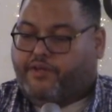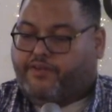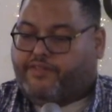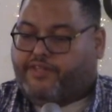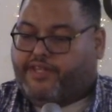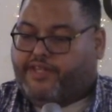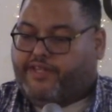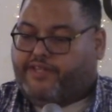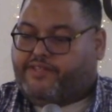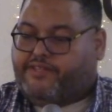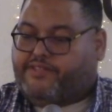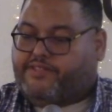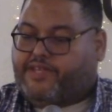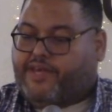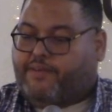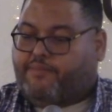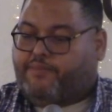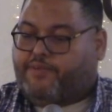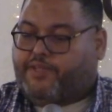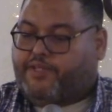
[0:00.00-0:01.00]
then
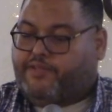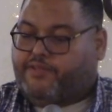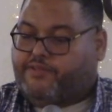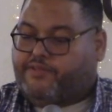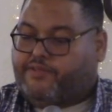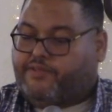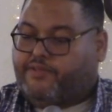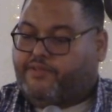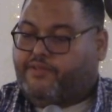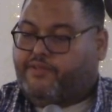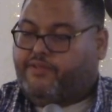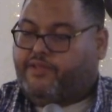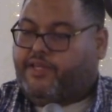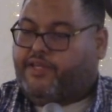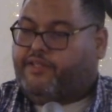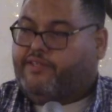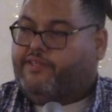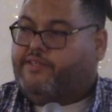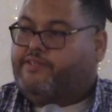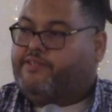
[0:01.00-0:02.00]
acceptance,
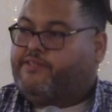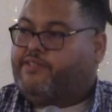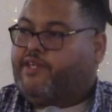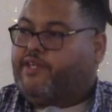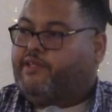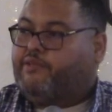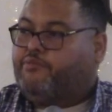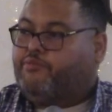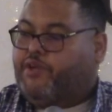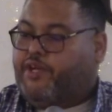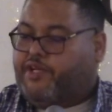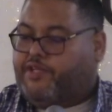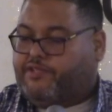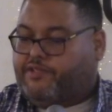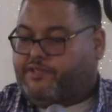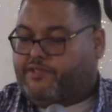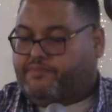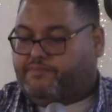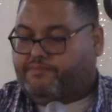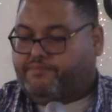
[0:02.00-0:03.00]
and then
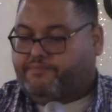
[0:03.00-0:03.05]
celebration.